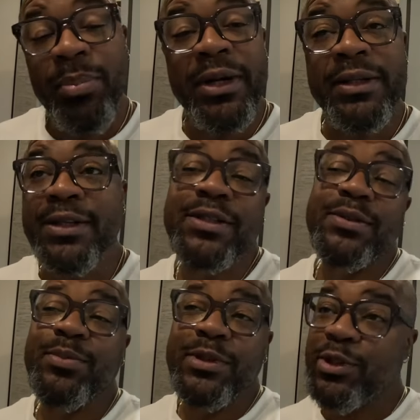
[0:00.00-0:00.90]
but this
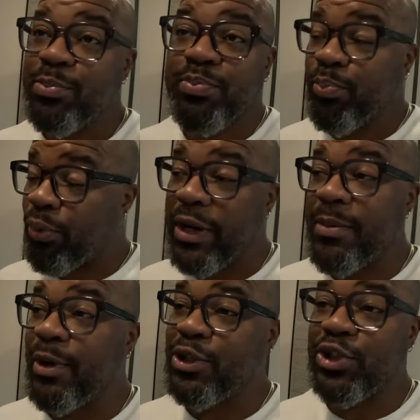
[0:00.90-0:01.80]
is, was
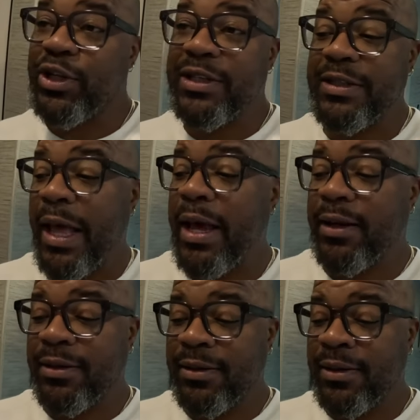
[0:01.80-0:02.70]
pretty much just that.
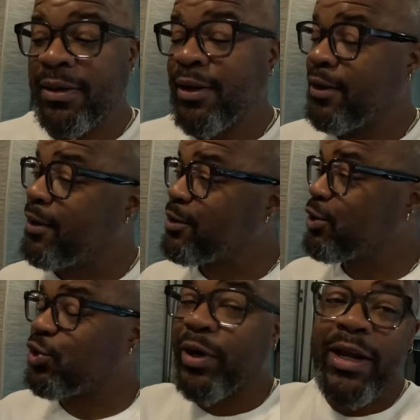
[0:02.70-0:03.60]
There's a
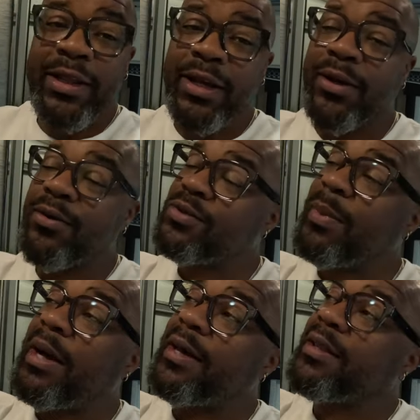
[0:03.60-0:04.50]
train that goes
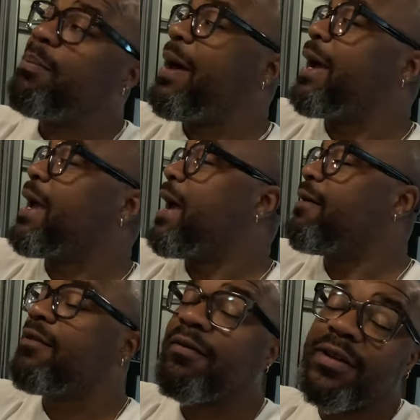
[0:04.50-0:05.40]
by the back
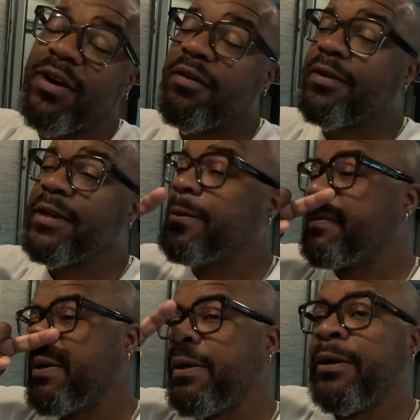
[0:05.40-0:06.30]
half of the RV.
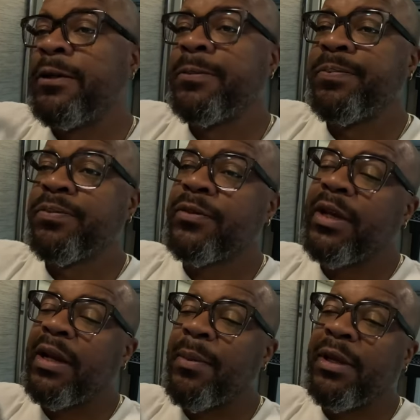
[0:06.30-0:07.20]

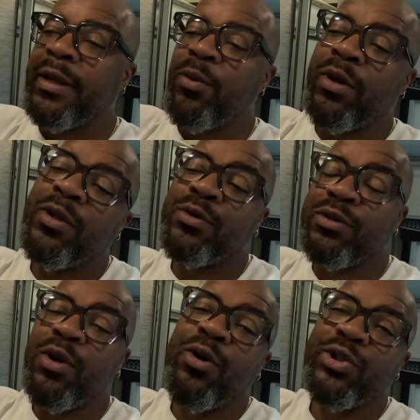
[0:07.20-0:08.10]
And I mean like one of
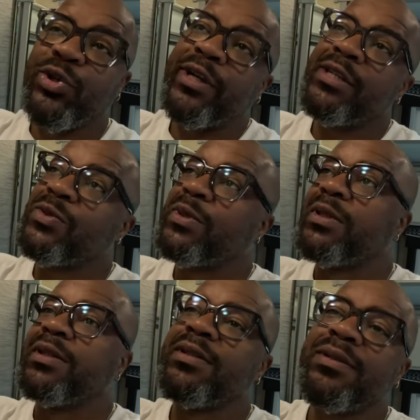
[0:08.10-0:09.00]
those long trains with
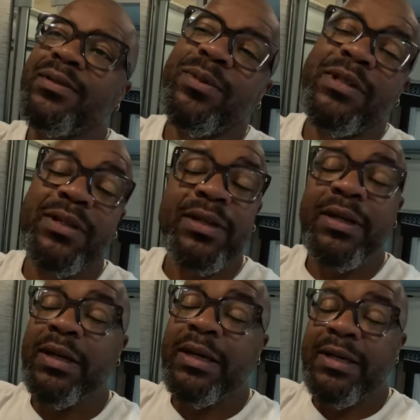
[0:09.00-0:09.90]
the with the
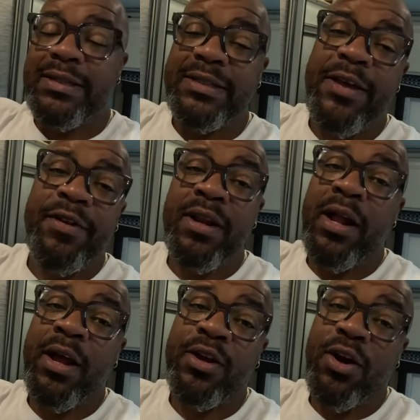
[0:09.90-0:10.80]

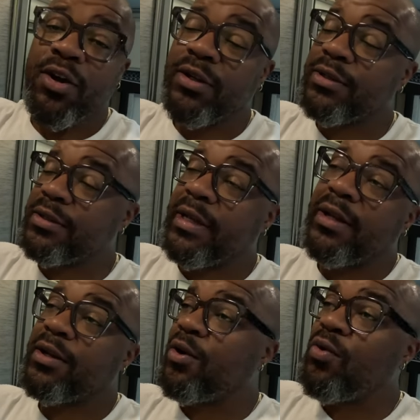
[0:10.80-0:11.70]
79 cars
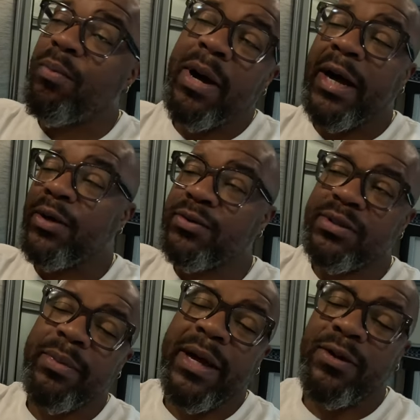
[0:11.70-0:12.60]
that go miles
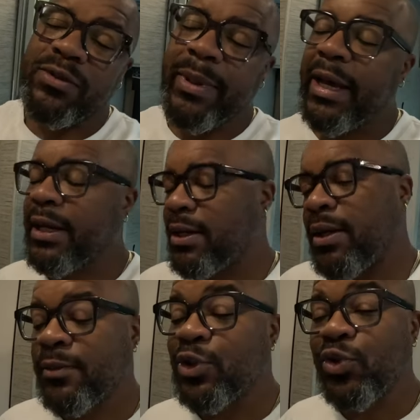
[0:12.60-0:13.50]
and miles back.
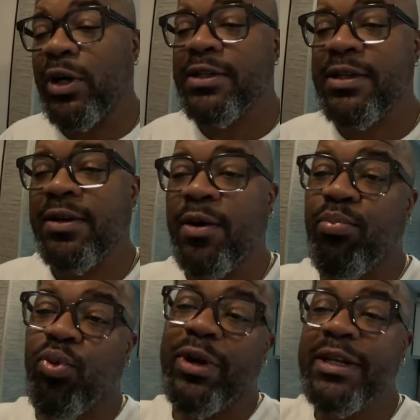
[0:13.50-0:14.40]
The trucks are
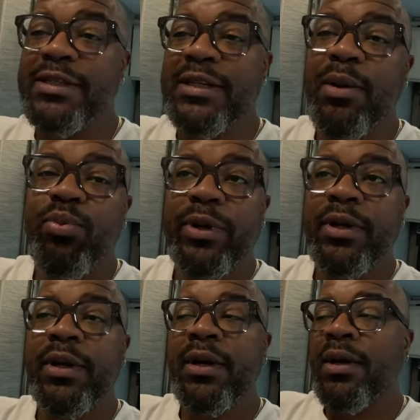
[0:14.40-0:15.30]
pretty separate,
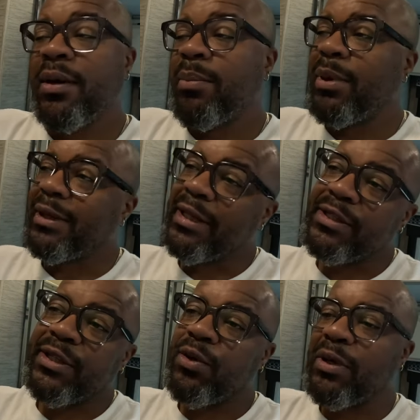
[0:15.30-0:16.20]
but they
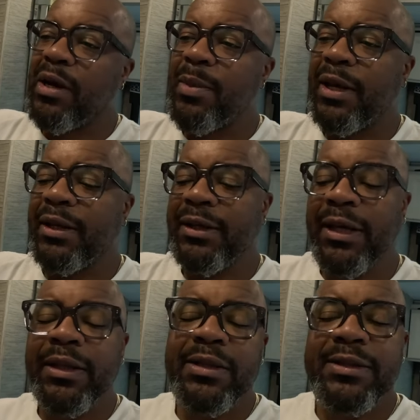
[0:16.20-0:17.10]
still come in.
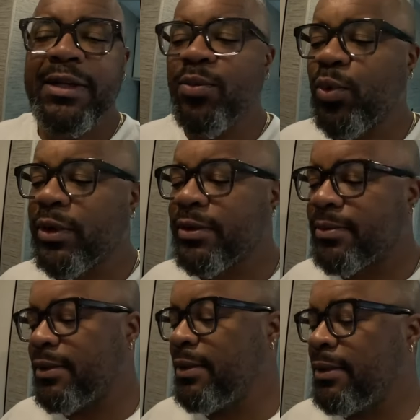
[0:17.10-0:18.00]
And then someone,
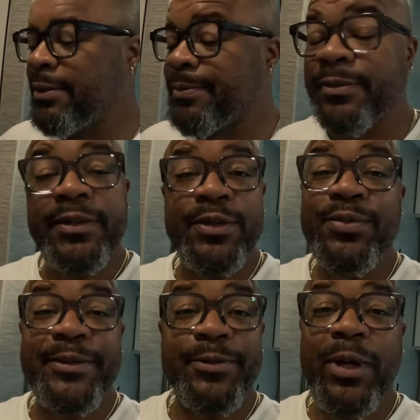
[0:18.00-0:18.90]

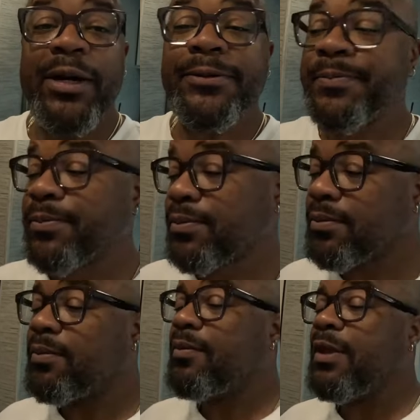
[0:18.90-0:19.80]
excuse me, wow,
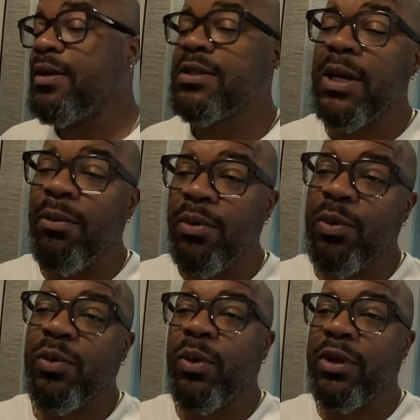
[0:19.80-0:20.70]

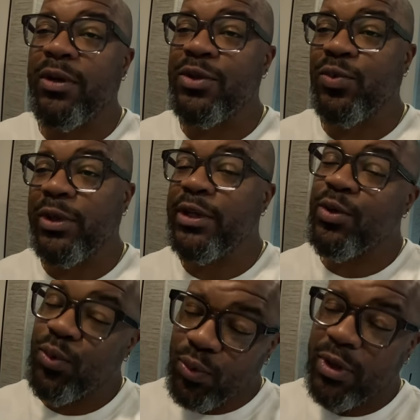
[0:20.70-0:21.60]
someone with one of those really
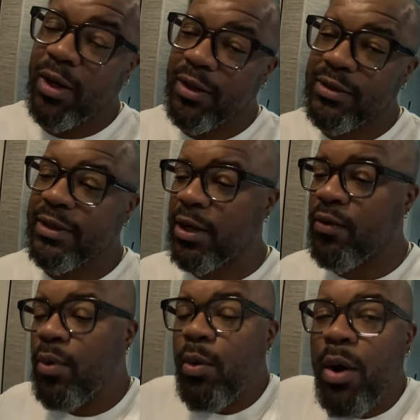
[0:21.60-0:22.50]
cool cars that
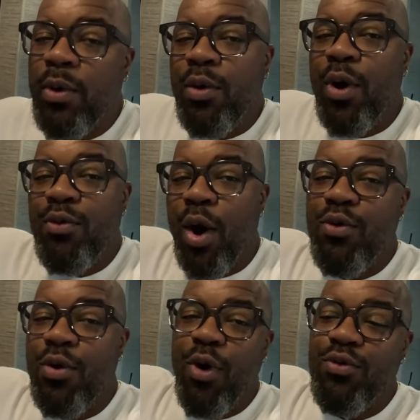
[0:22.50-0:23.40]
go rah, rah, rah,
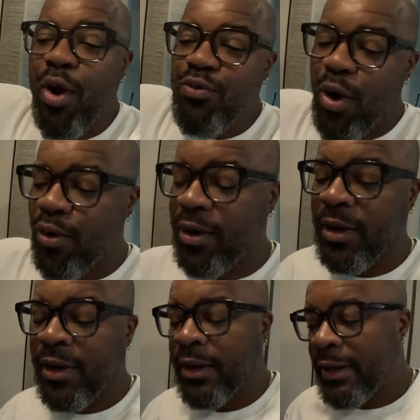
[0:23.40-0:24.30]
rah, rah,
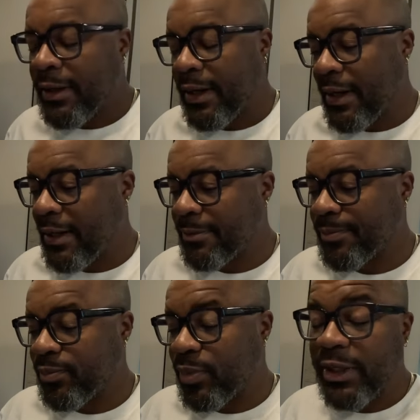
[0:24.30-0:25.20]
rah,
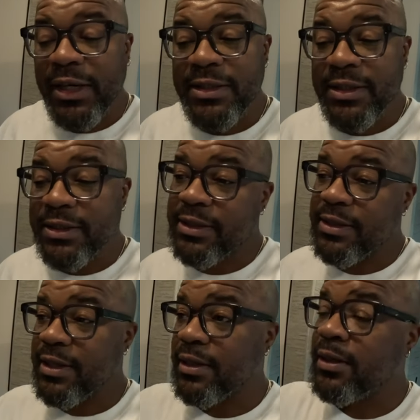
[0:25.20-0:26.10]
Um, because this
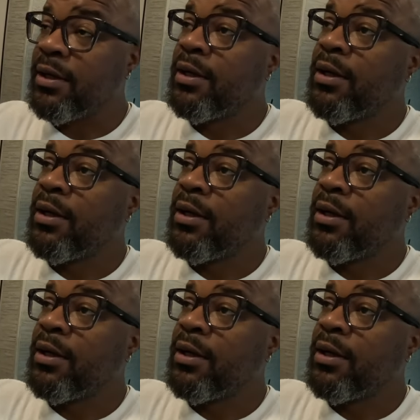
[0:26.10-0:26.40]
is a